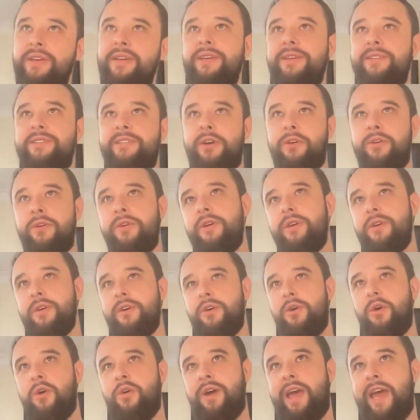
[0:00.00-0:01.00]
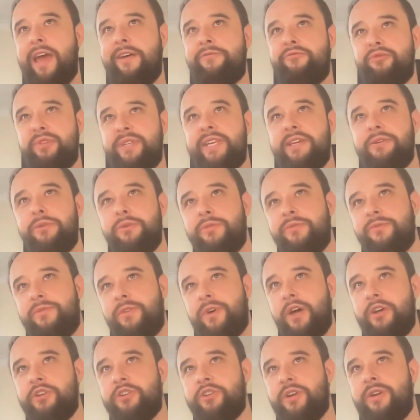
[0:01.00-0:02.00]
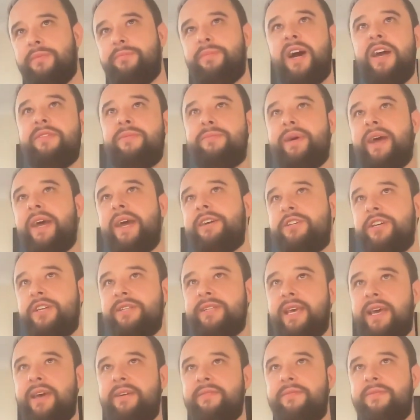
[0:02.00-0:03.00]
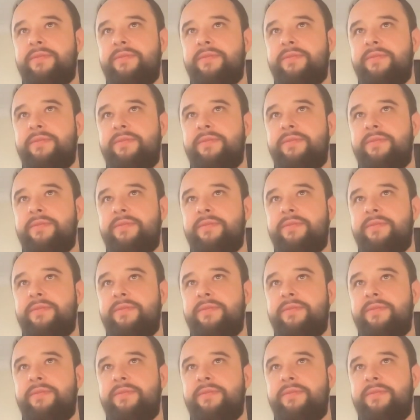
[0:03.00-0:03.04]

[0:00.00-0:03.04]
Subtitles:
So every single version, Python packages have,